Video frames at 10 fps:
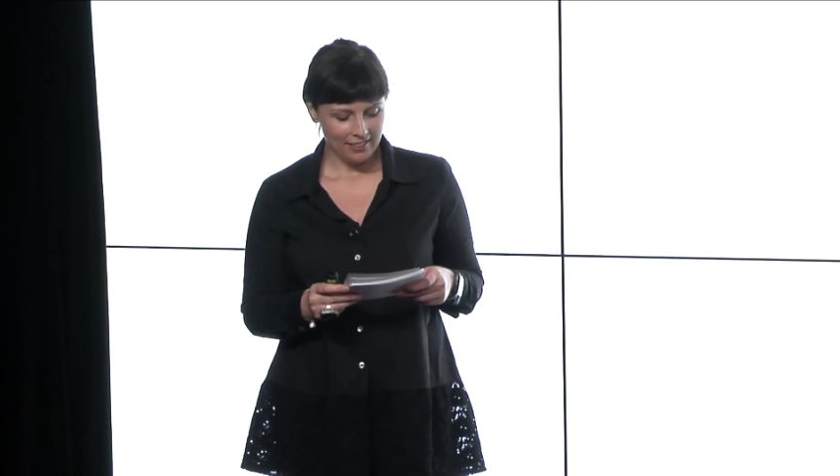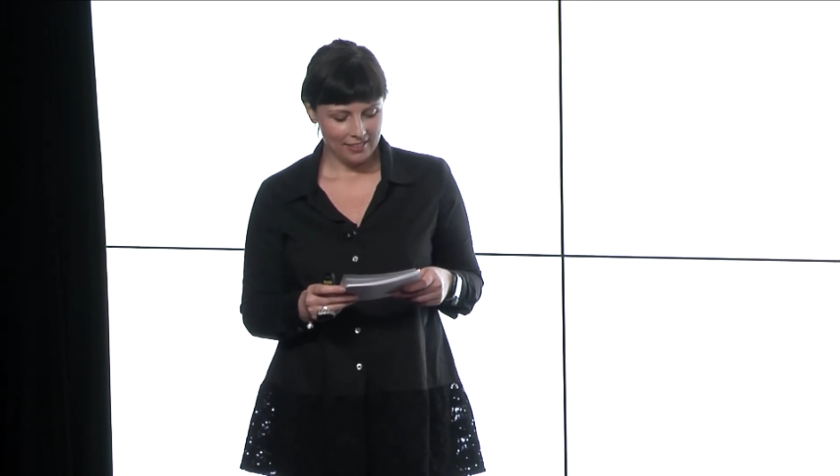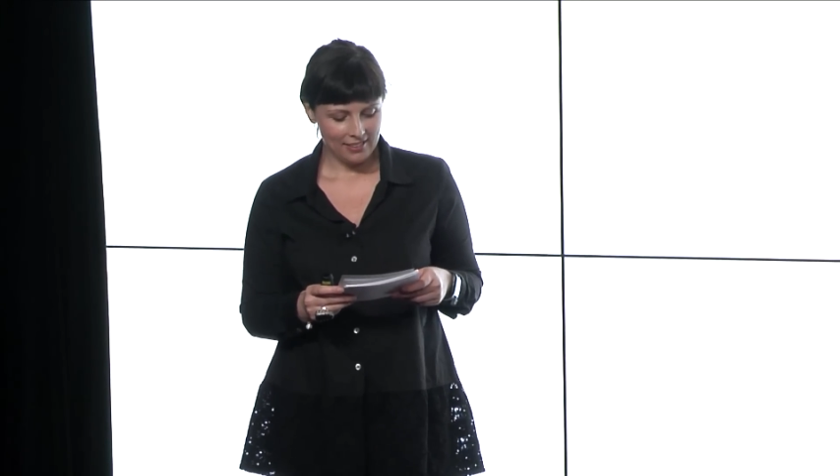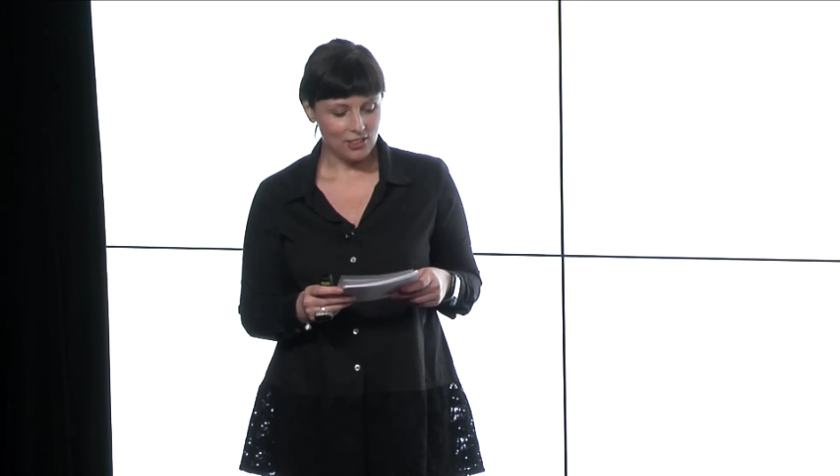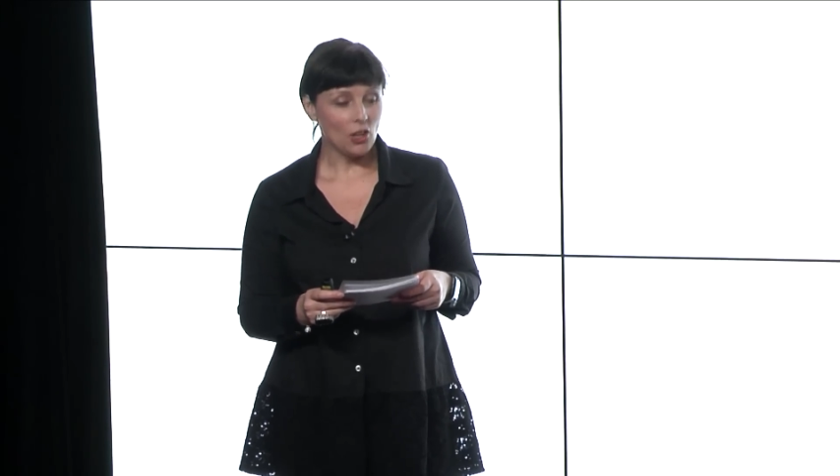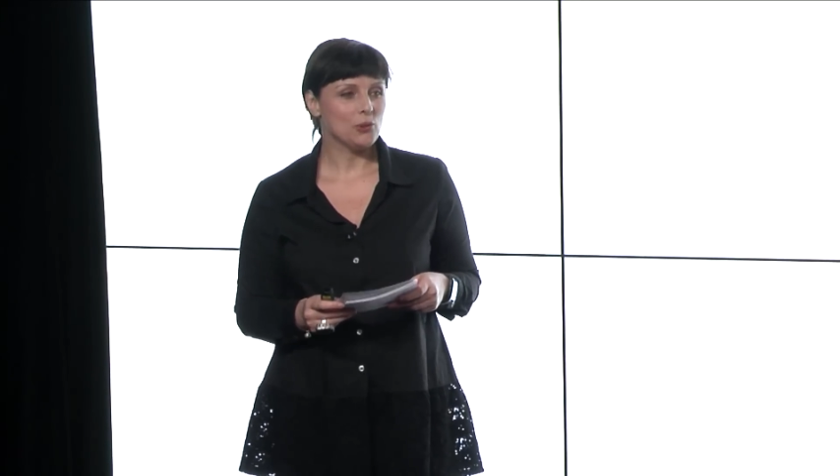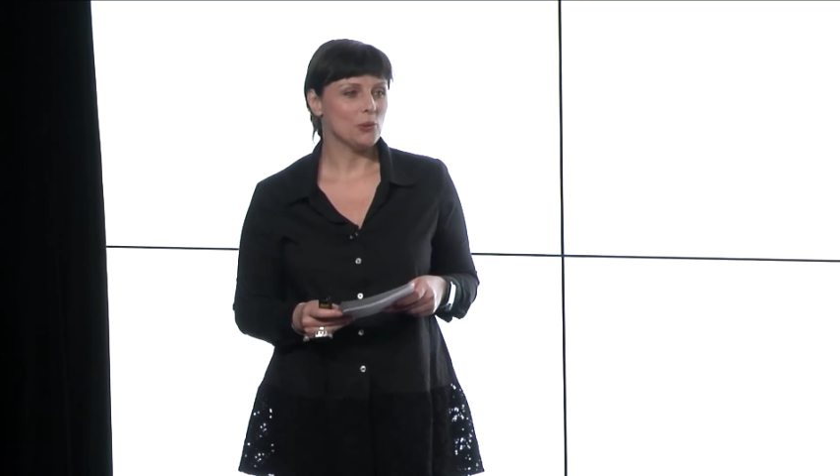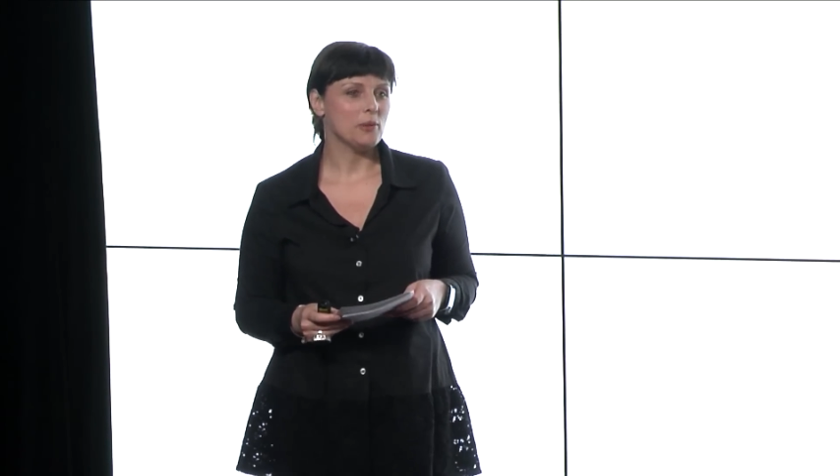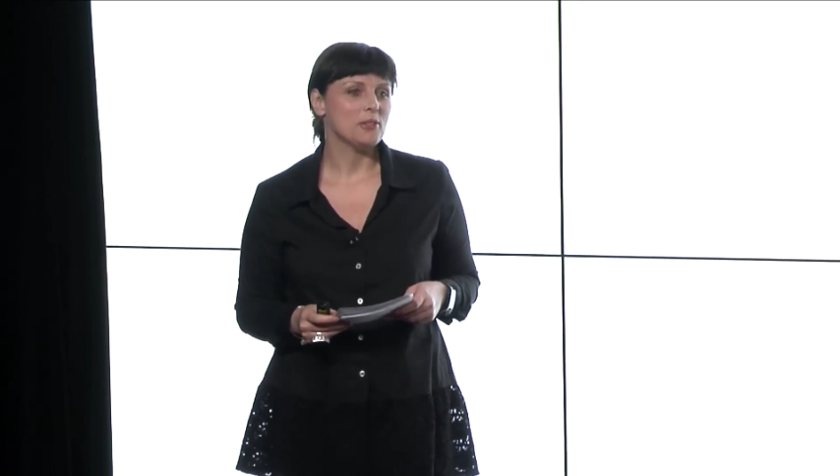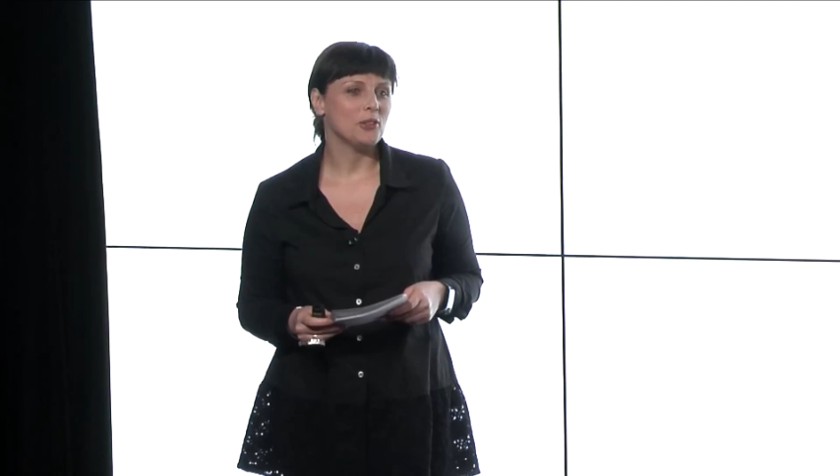This is
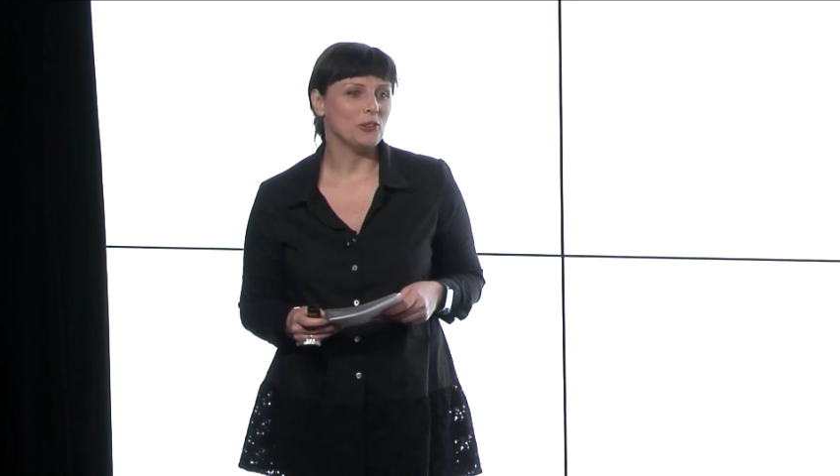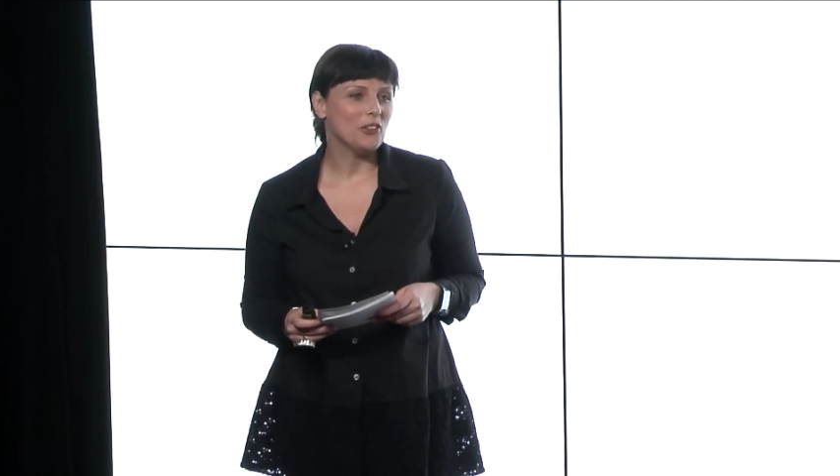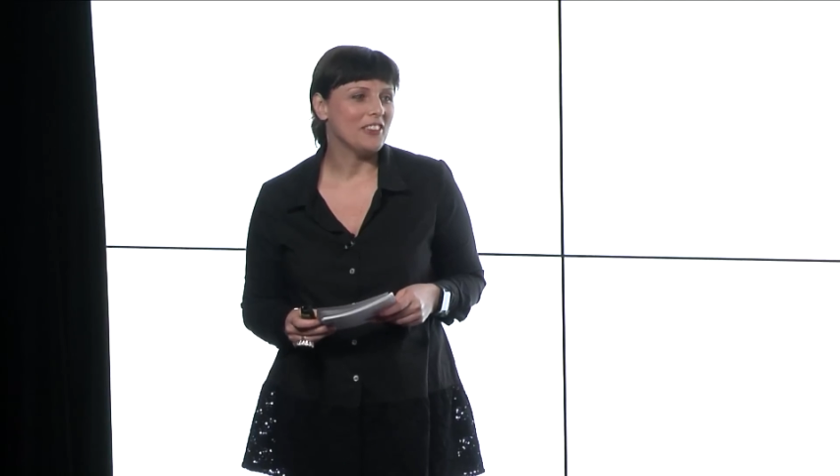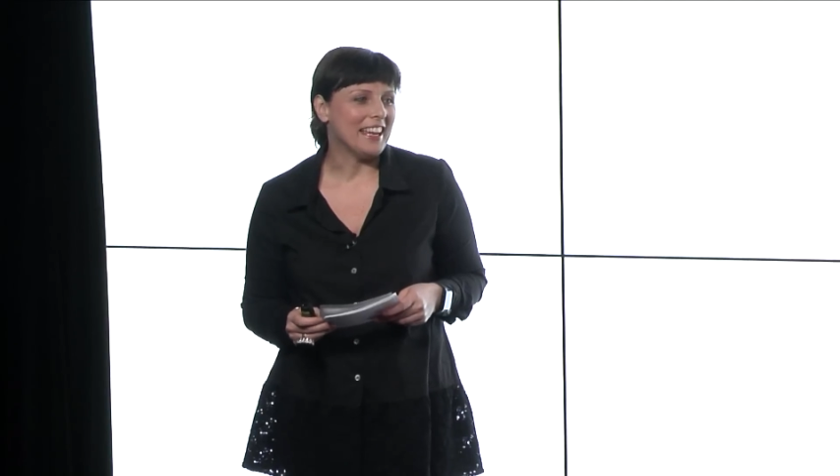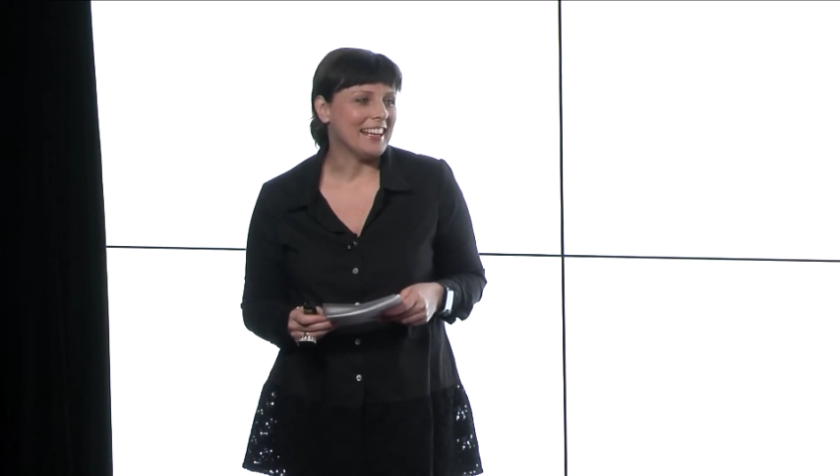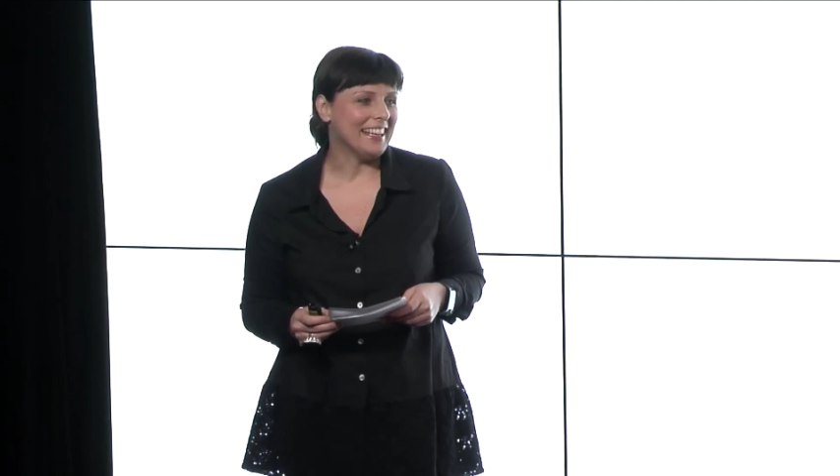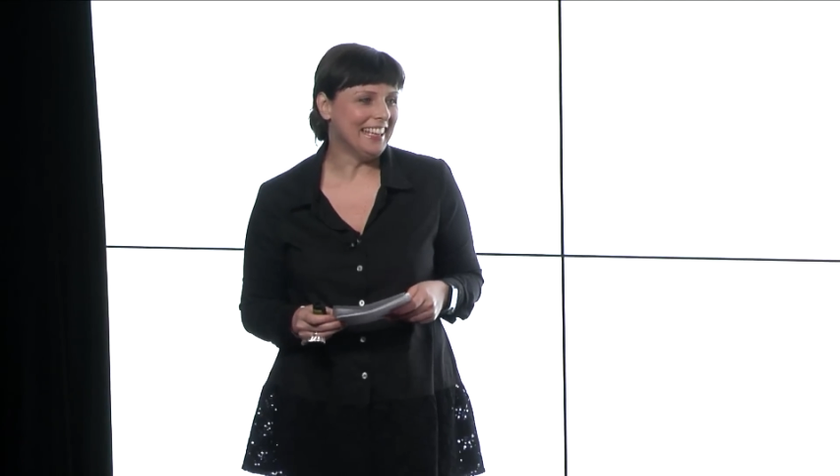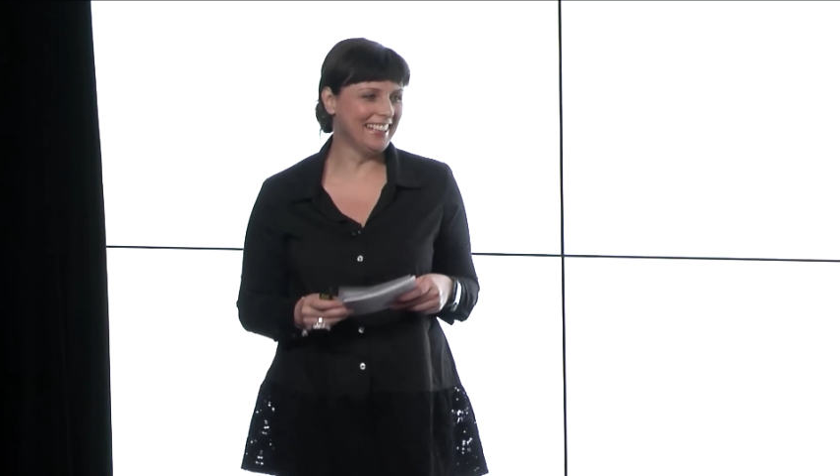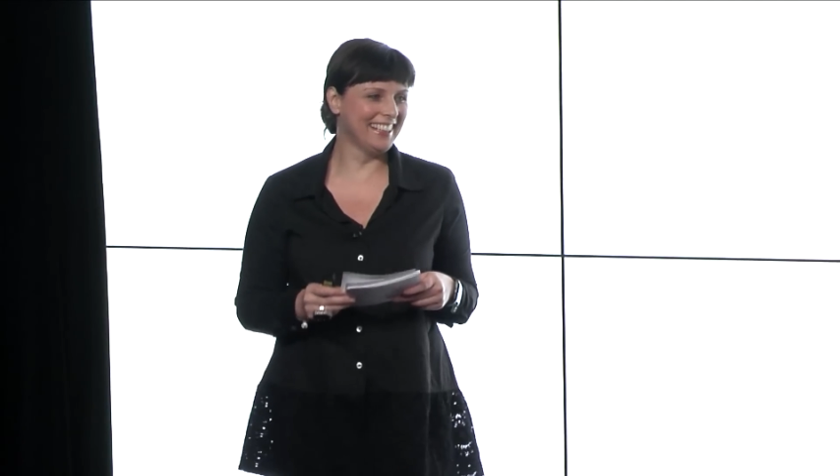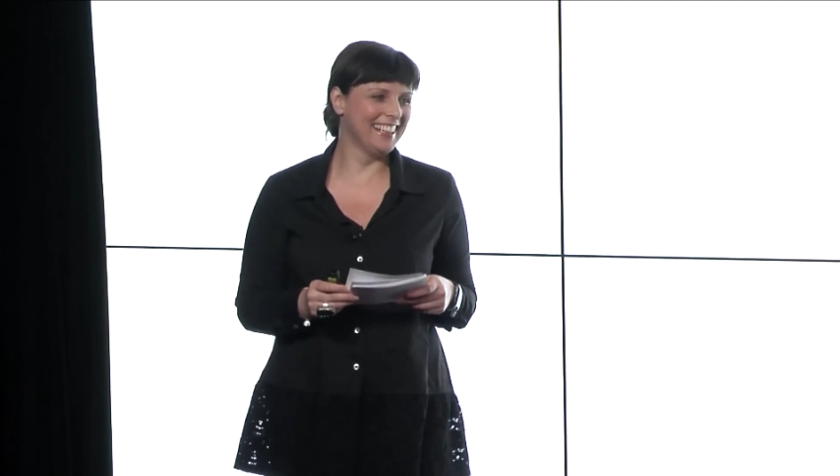not always a good thing.